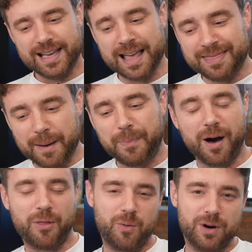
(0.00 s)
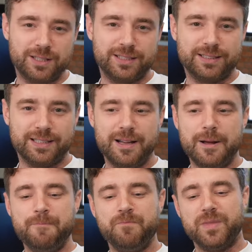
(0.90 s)
in that part of the world.
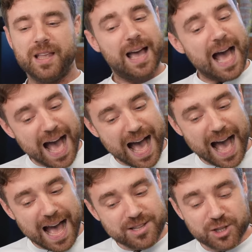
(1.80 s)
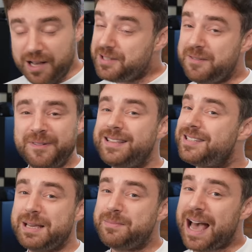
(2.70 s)
And Chelsea
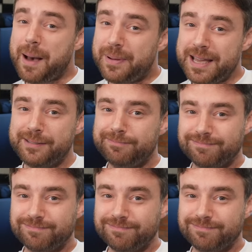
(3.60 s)
fans seemed happy.